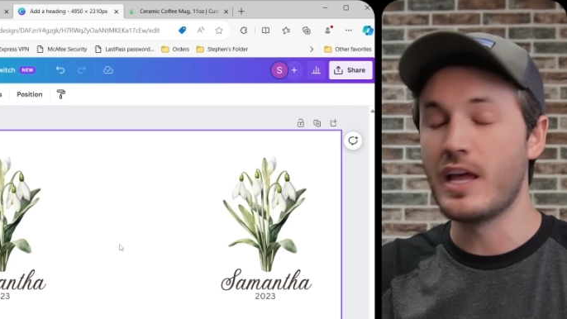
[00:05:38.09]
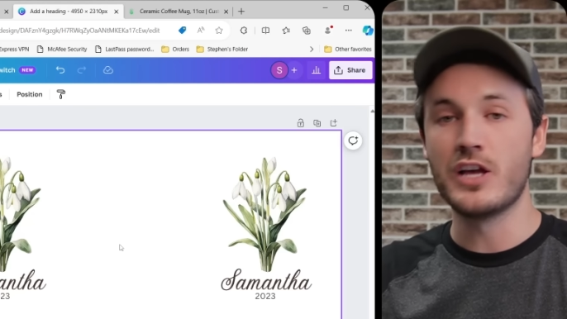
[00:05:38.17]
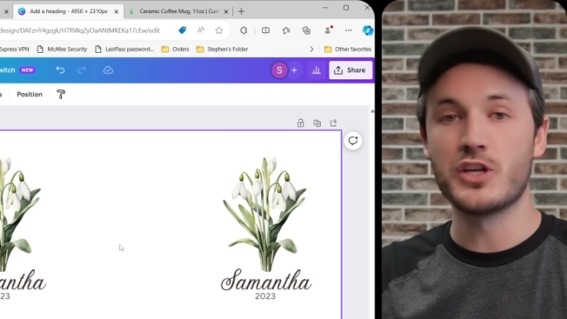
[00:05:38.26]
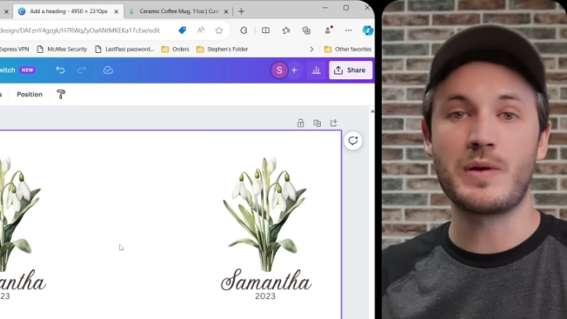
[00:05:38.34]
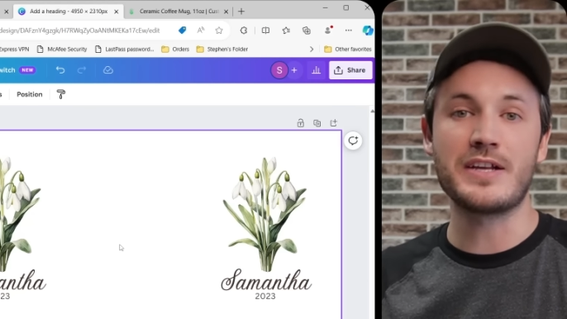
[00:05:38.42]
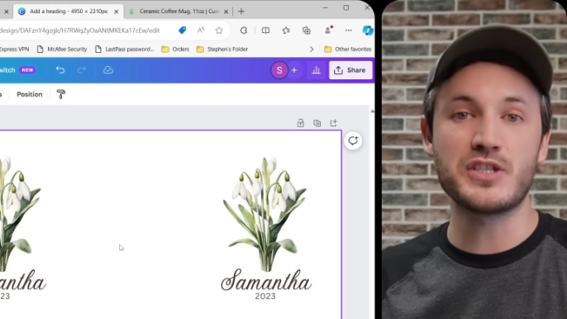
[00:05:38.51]

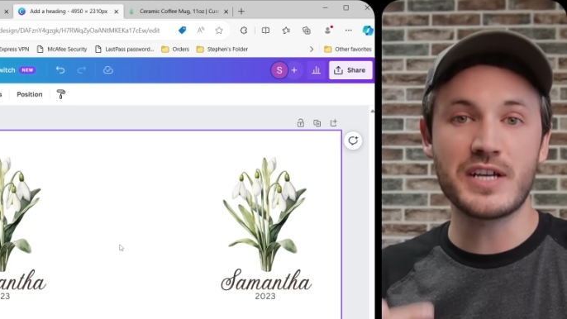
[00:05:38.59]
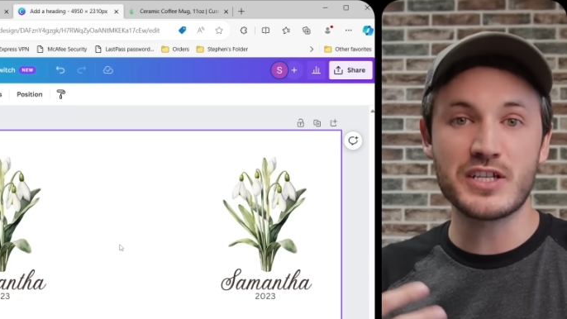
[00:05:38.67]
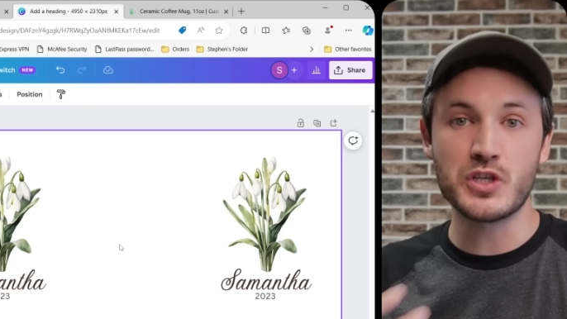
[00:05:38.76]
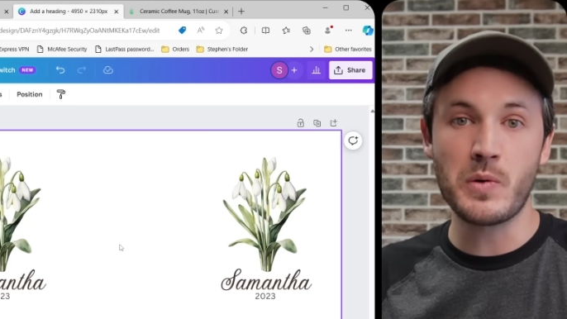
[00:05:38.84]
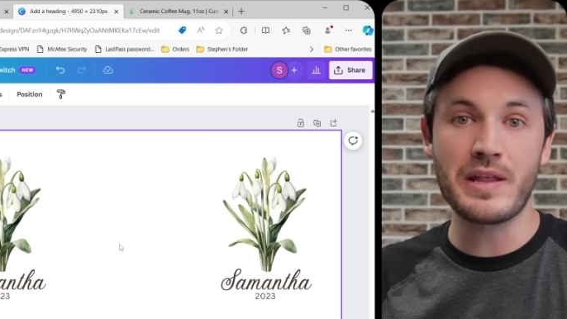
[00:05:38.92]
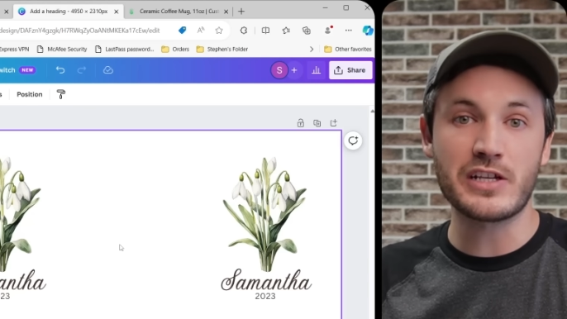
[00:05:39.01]
So as you guys
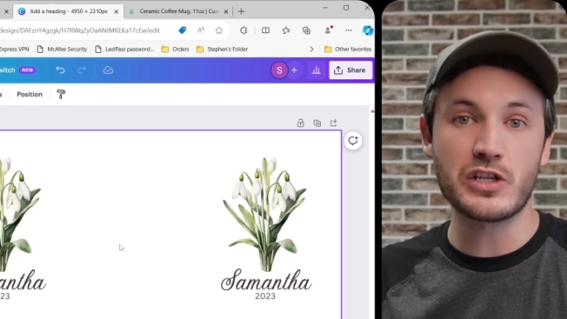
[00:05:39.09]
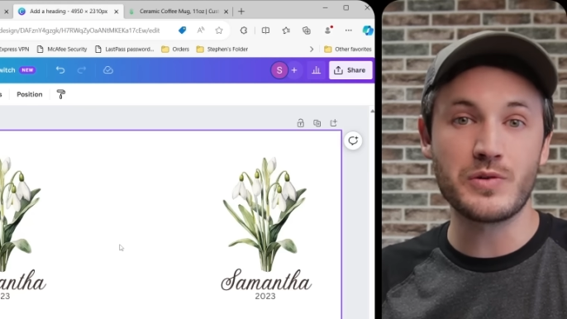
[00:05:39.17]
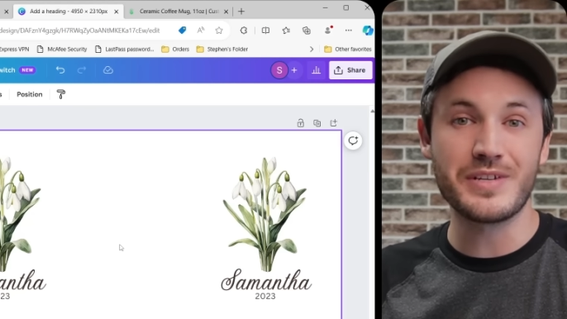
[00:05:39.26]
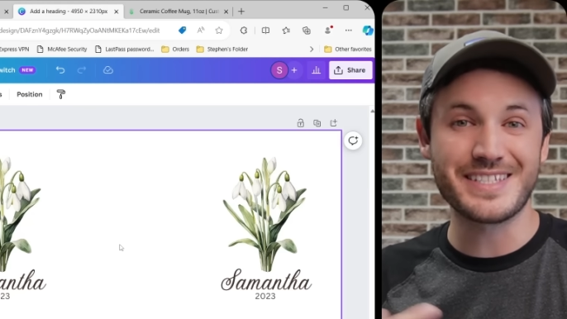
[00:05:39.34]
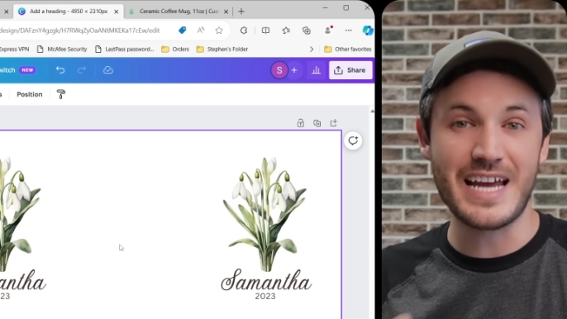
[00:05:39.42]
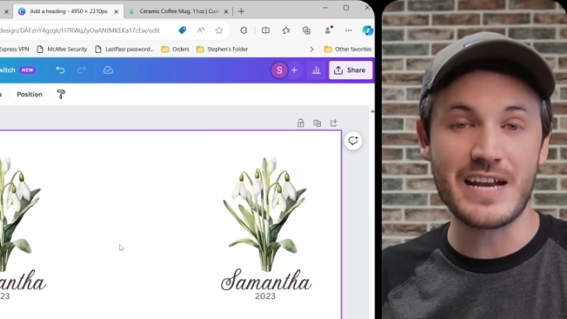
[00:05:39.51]
know, I like to do
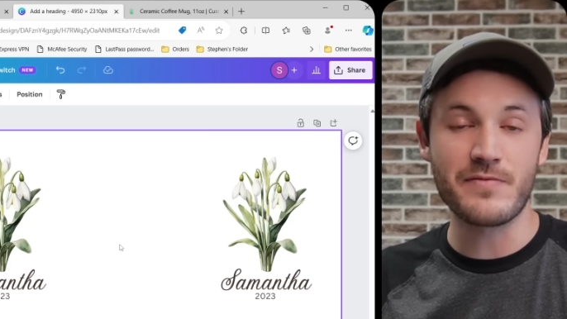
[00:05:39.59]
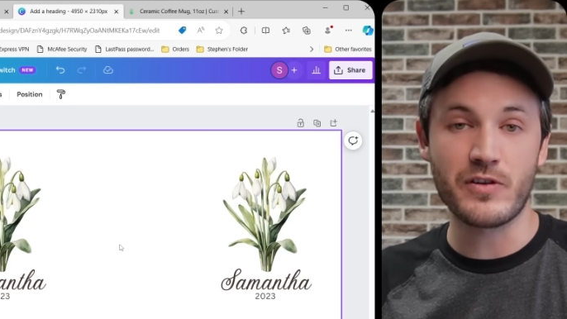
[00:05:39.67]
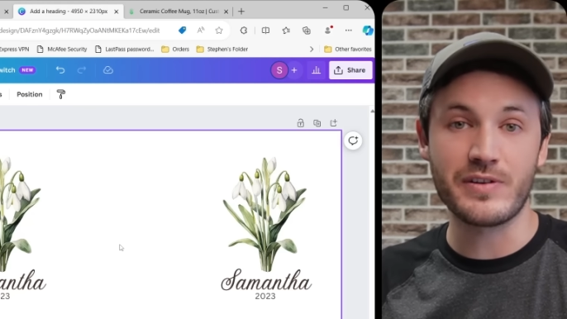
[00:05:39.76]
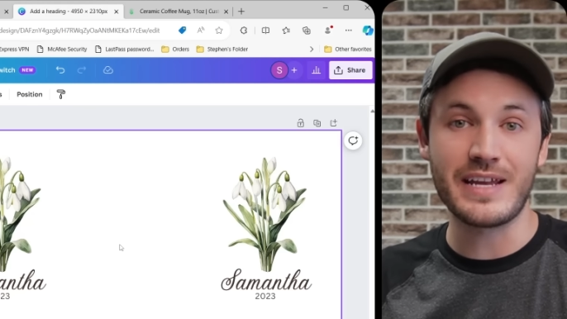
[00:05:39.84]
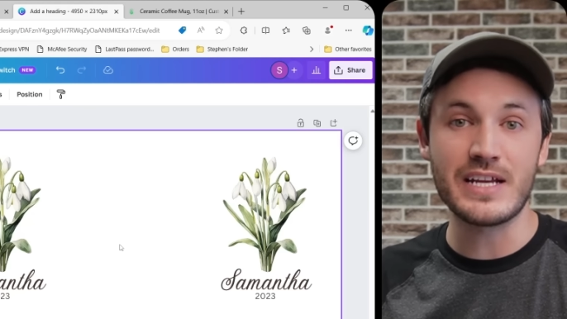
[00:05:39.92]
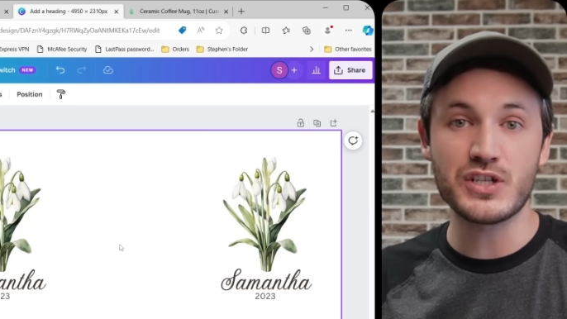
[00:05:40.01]
design
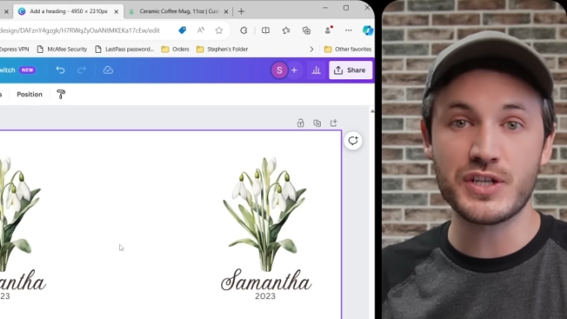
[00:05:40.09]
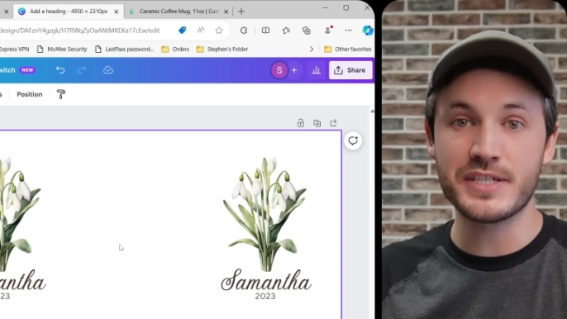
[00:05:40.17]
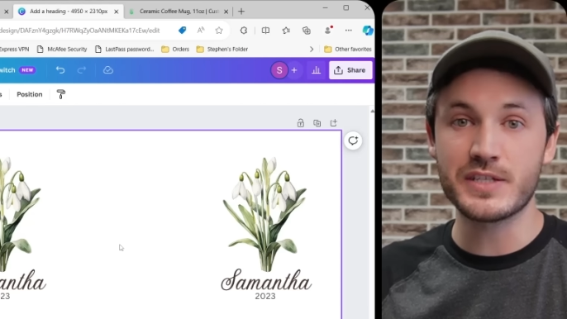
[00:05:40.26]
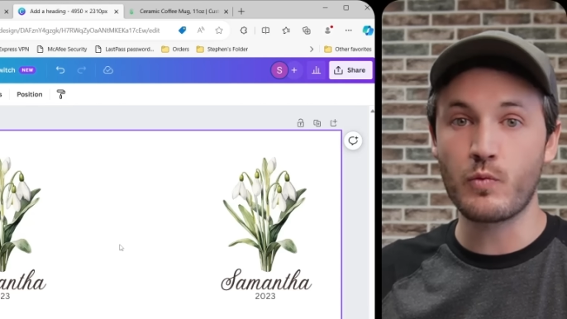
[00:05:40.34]
variations